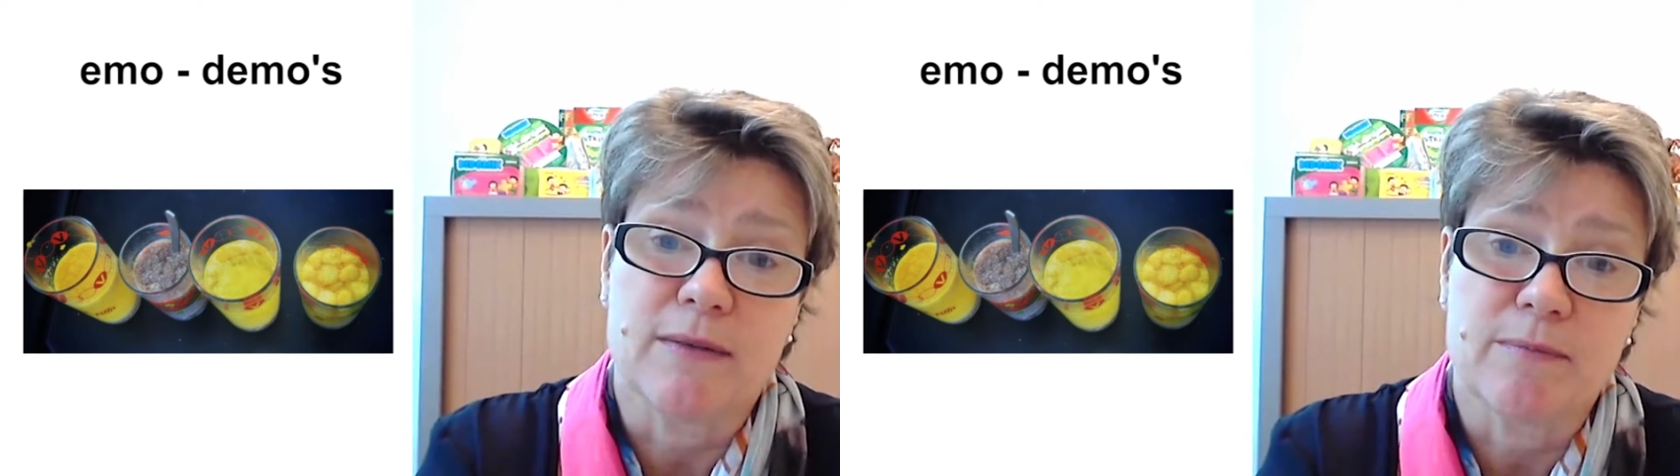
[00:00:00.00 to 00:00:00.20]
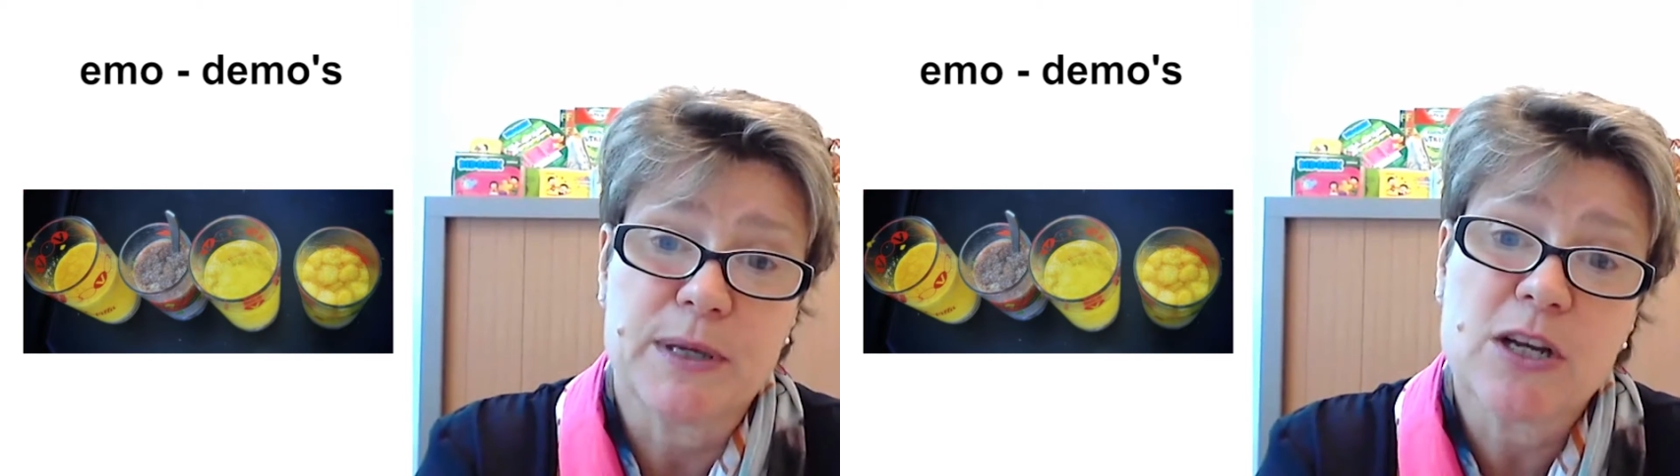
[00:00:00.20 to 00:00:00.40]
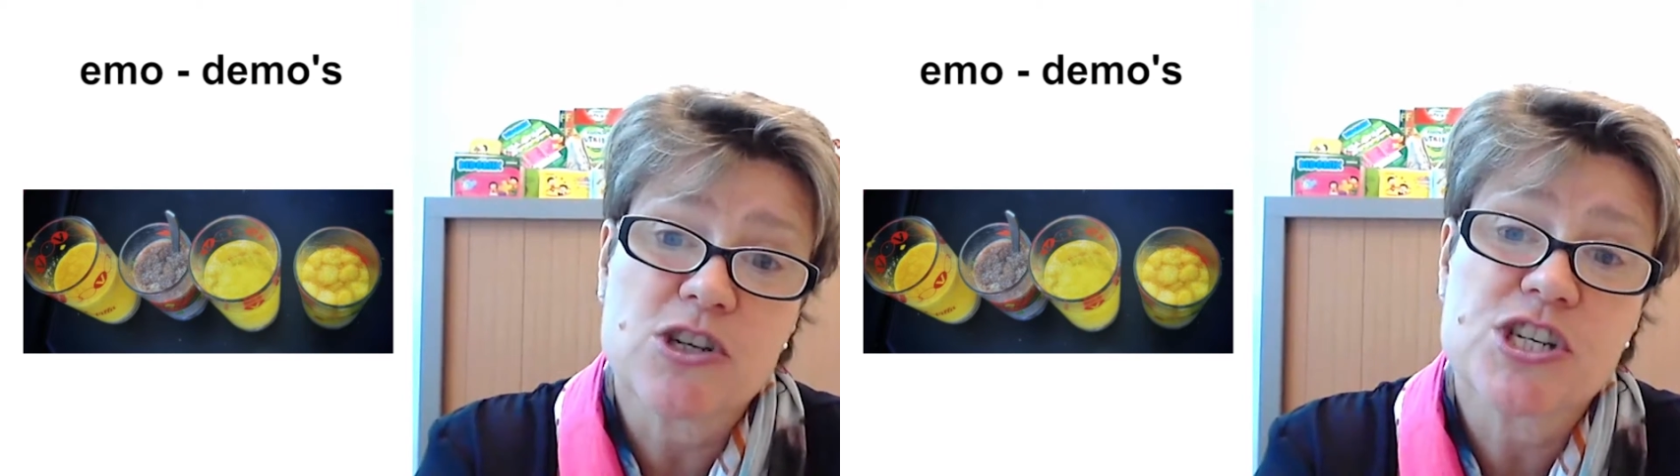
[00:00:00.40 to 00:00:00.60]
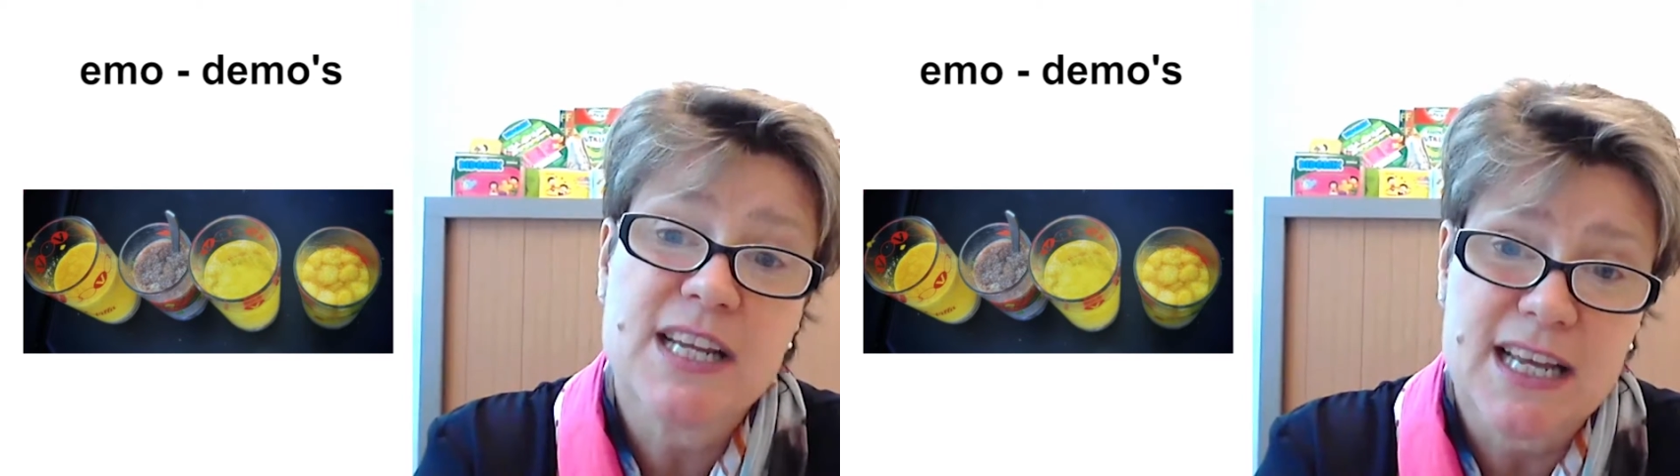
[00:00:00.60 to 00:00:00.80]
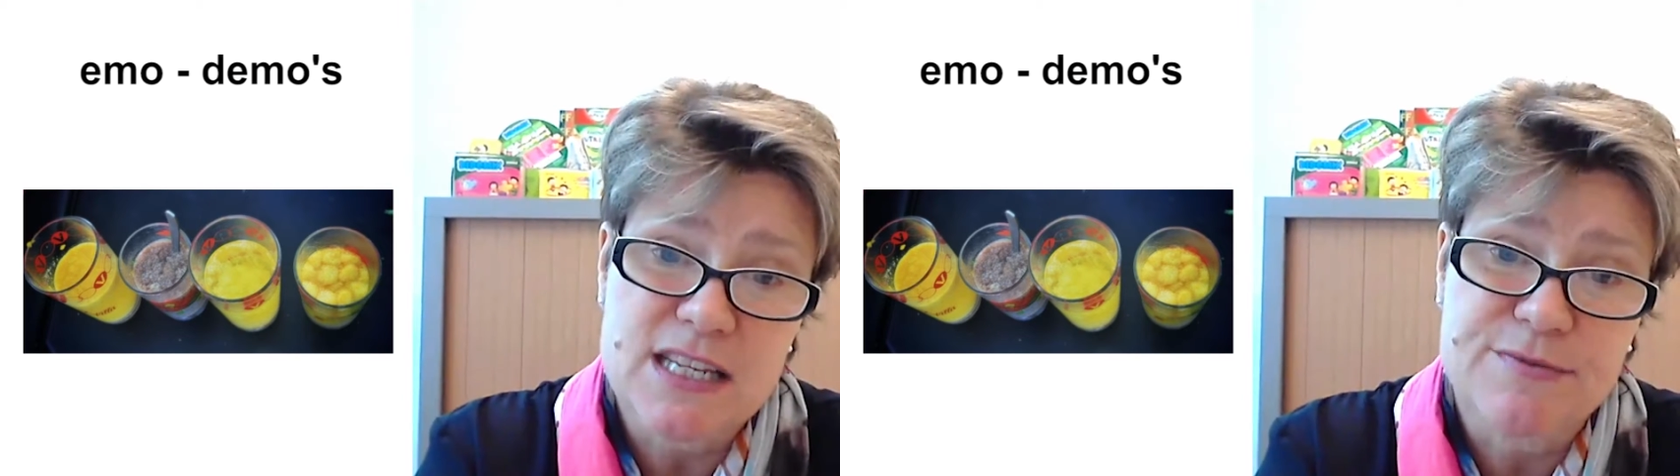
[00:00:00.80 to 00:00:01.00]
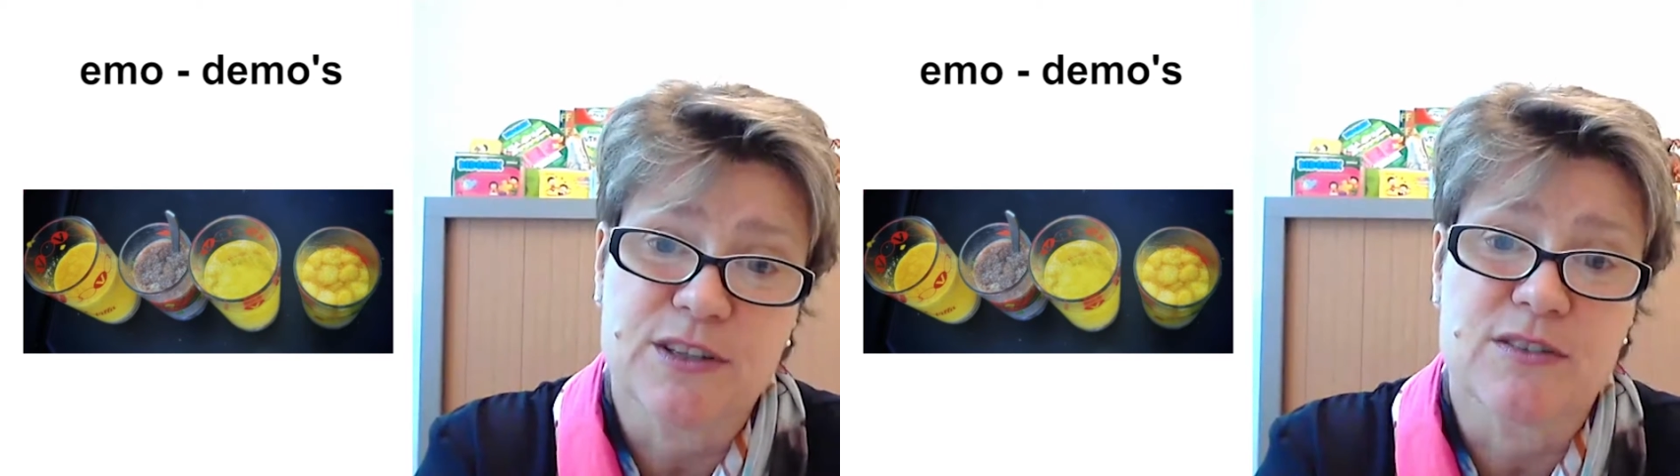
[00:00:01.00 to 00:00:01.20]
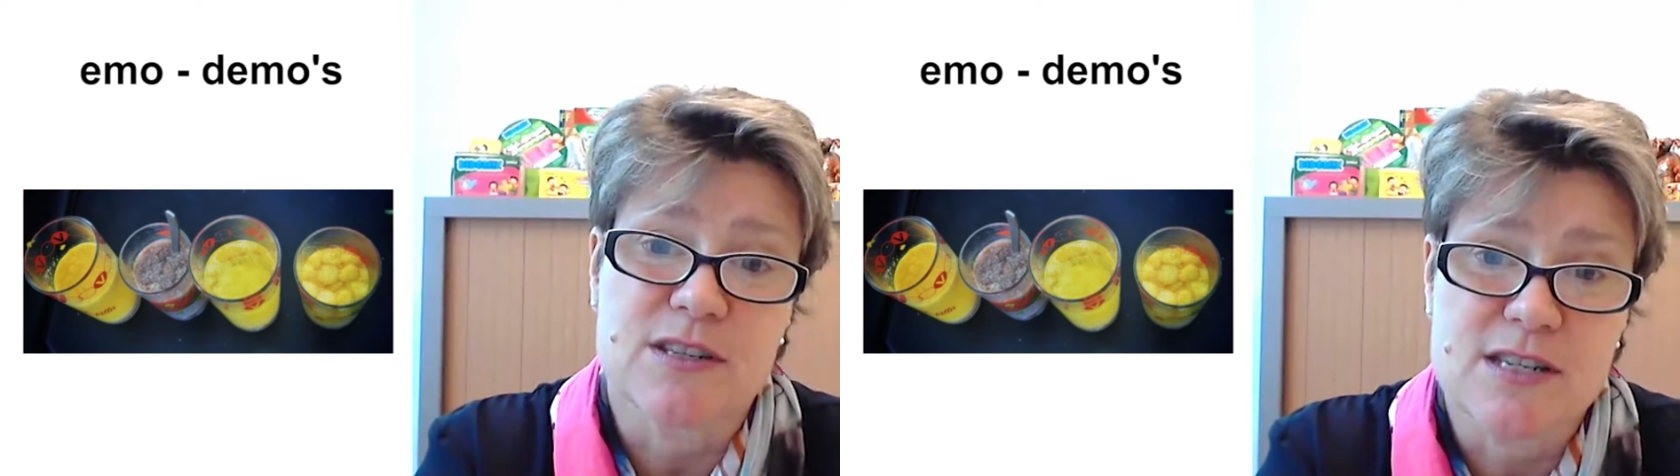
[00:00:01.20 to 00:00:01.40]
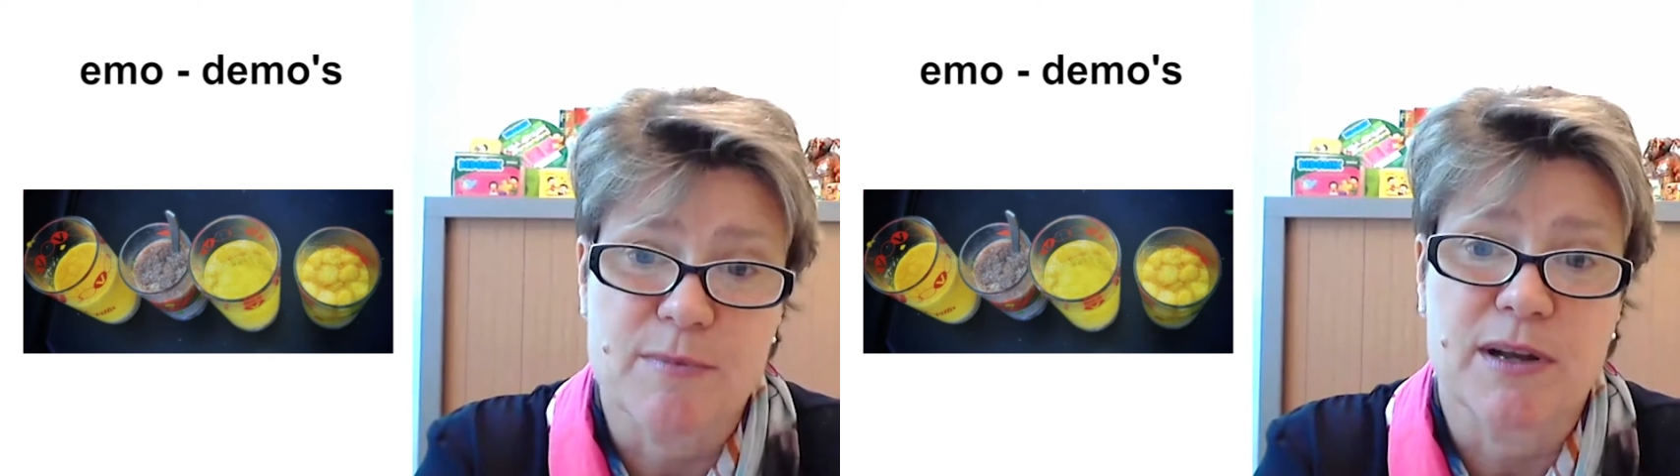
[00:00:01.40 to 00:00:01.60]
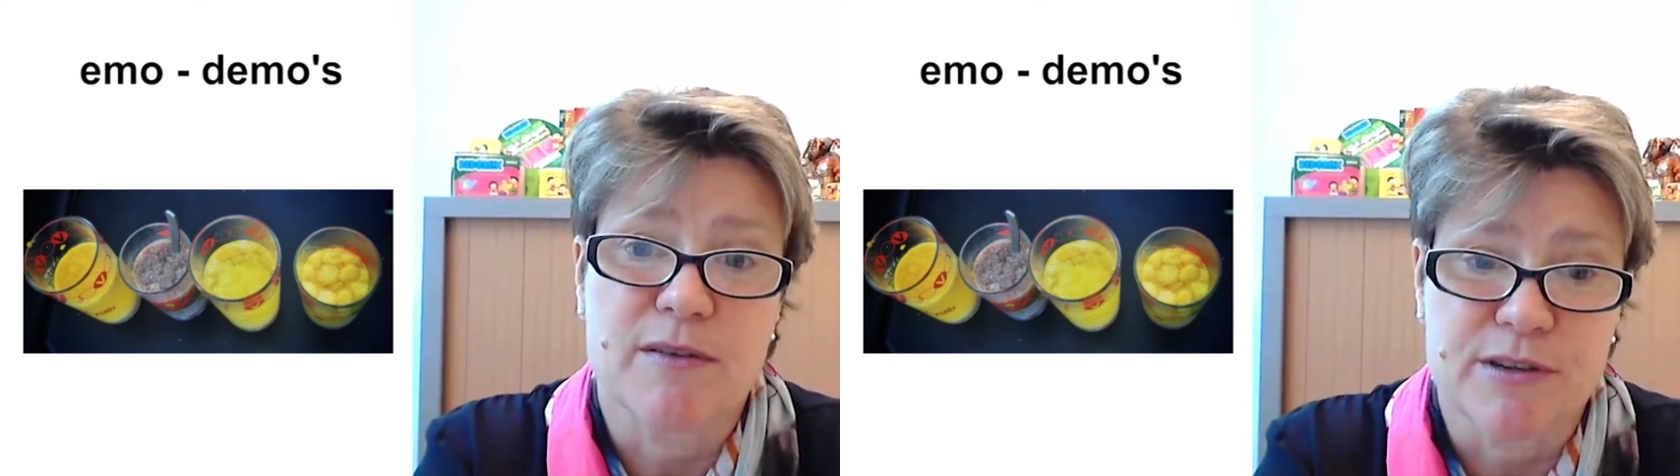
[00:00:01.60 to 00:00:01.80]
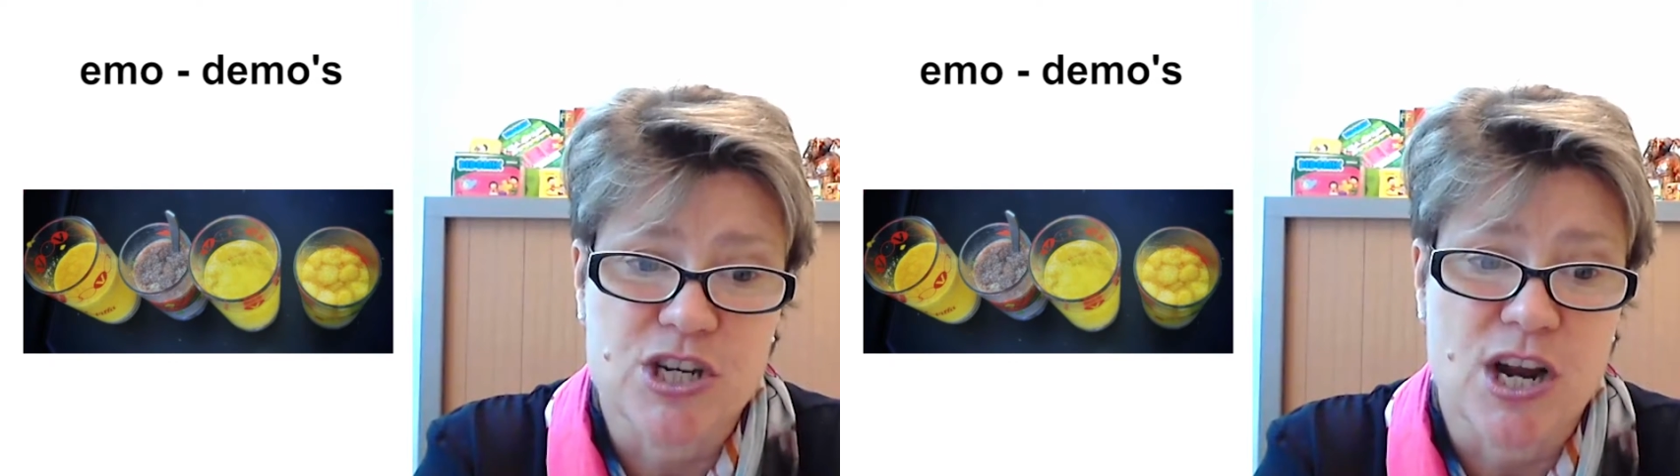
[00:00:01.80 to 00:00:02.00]
because she has filled the stomach of
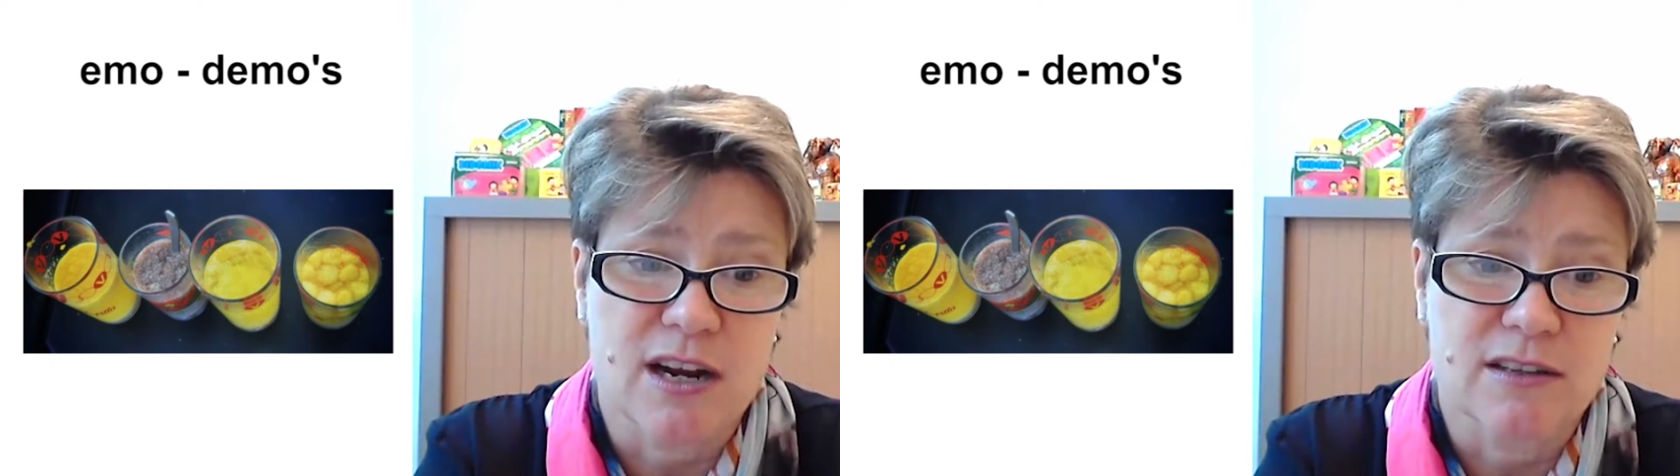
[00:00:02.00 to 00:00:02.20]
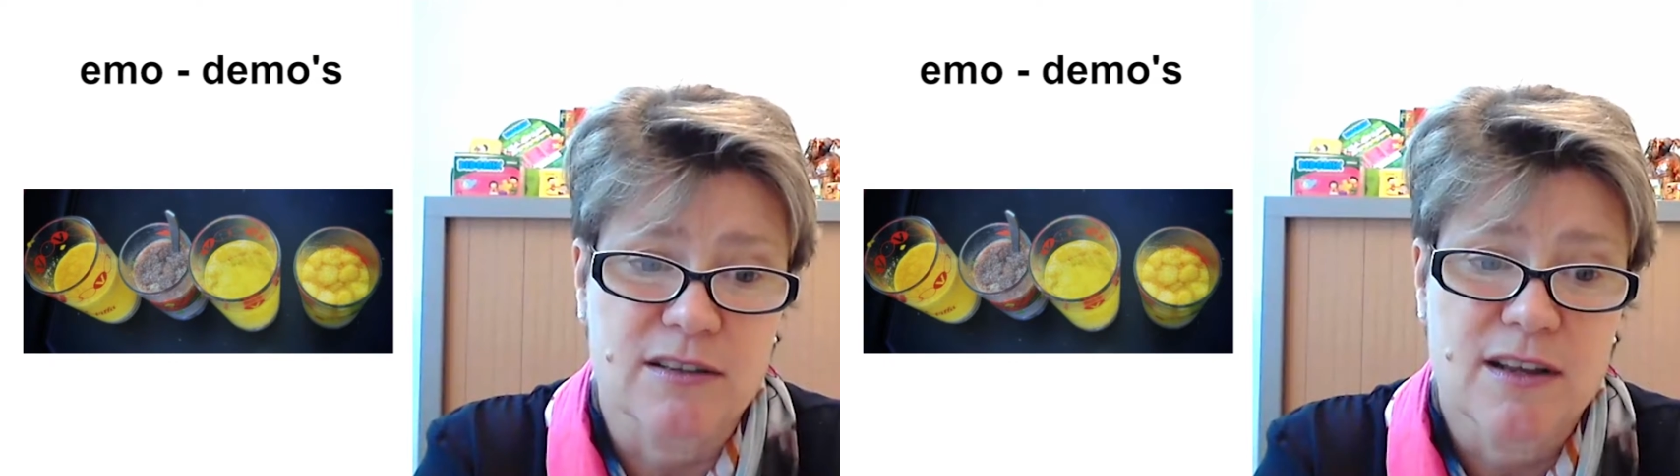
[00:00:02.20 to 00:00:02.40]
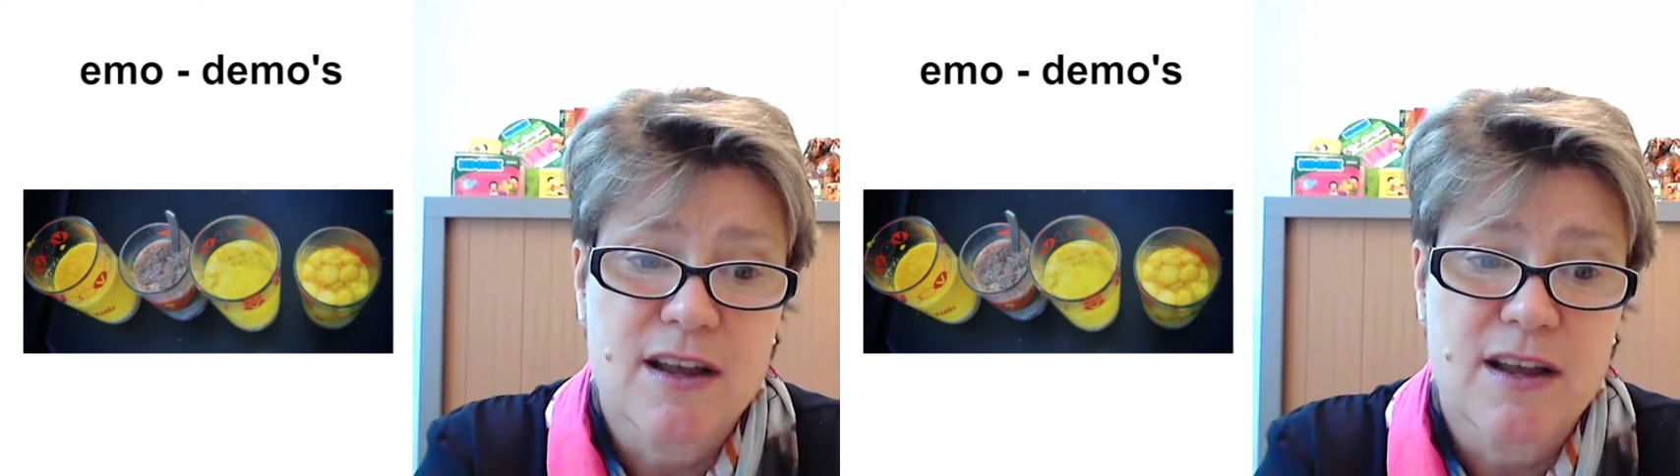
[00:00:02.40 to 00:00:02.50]
her child